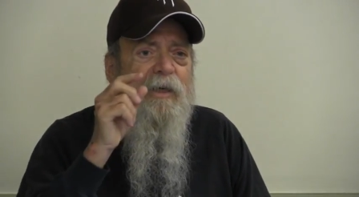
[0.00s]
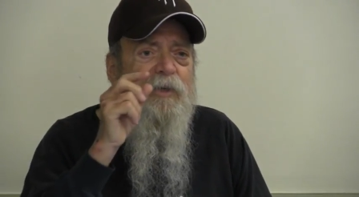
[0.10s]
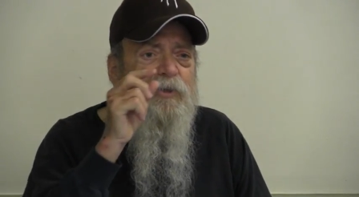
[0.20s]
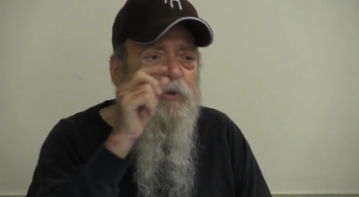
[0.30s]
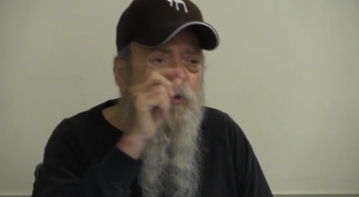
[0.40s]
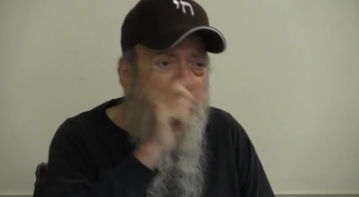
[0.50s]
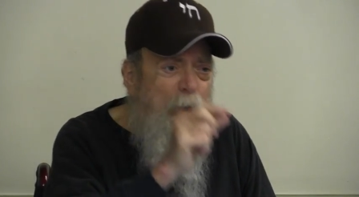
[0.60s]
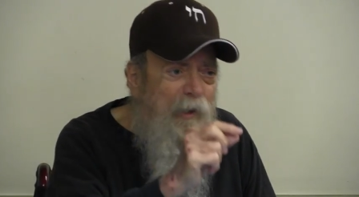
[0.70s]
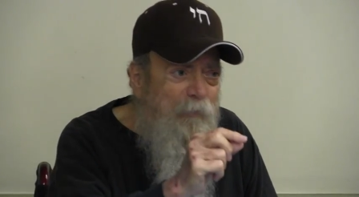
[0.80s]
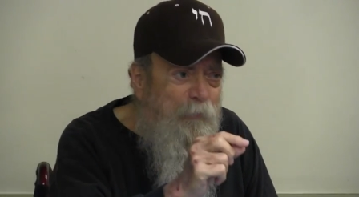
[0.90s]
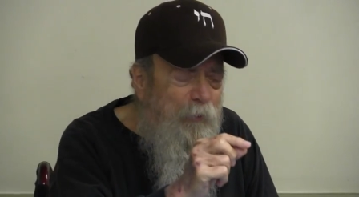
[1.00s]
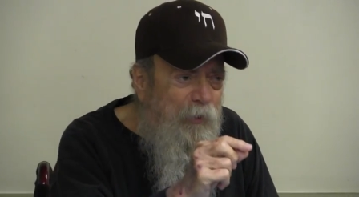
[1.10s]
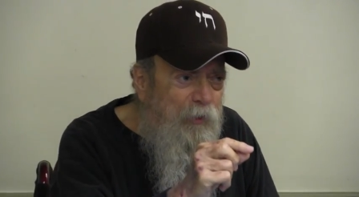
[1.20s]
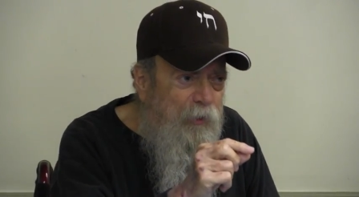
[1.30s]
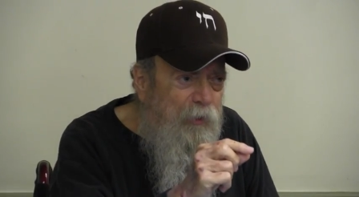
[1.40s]
It's 12 for
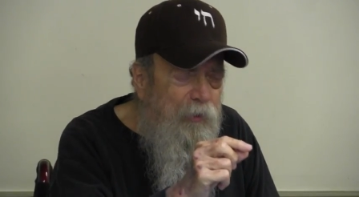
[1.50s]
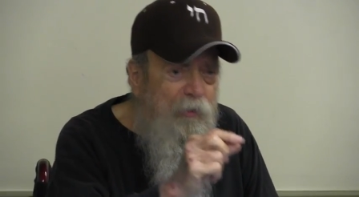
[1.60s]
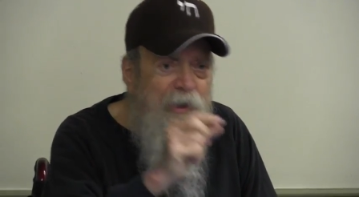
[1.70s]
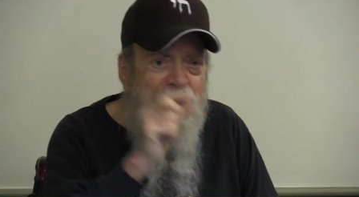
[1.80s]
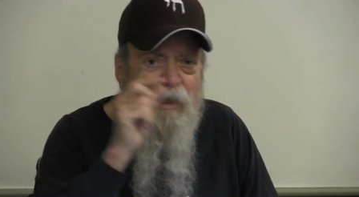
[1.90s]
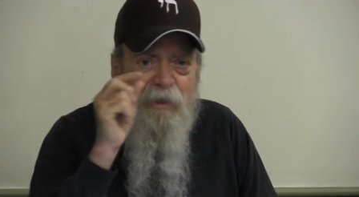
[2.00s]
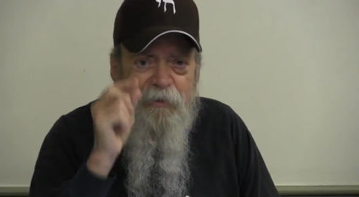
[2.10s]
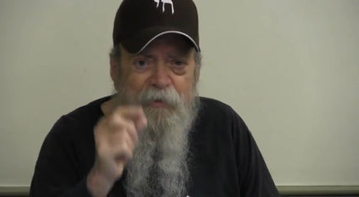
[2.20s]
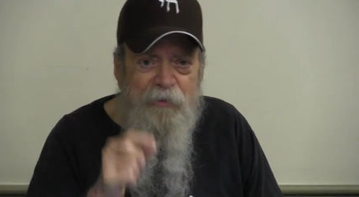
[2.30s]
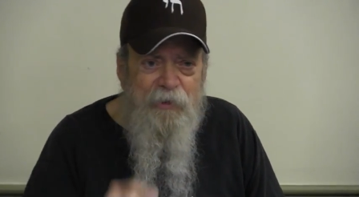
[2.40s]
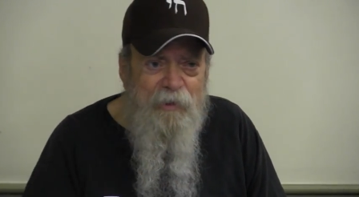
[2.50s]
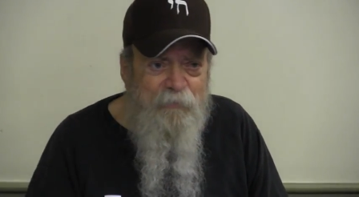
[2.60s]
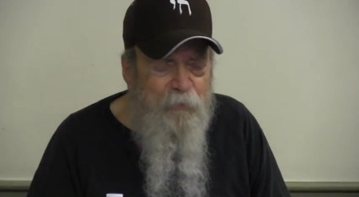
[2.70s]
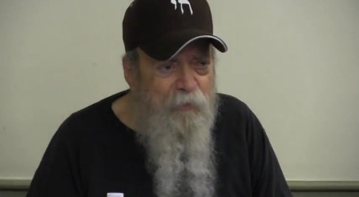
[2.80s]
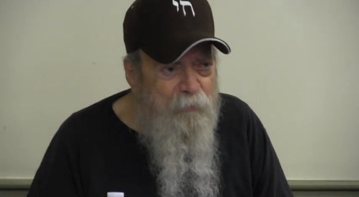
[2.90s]
a girl and 13
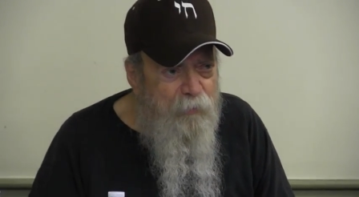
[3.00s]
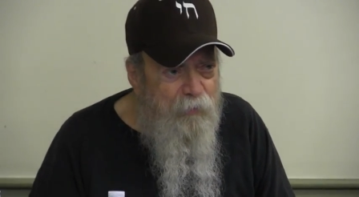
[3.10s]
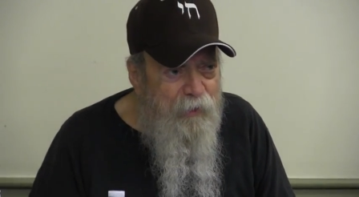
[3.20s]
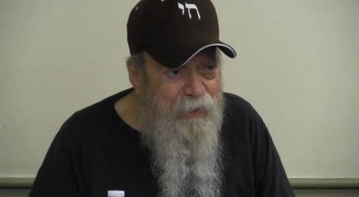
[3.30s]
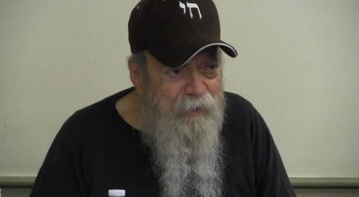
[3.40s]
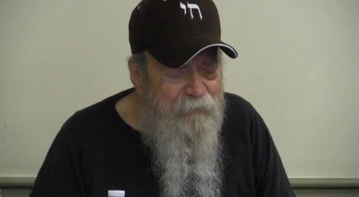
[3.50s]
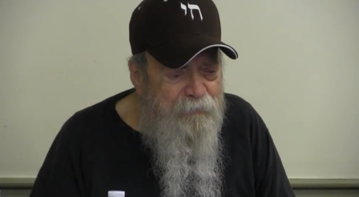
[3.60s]
for a boy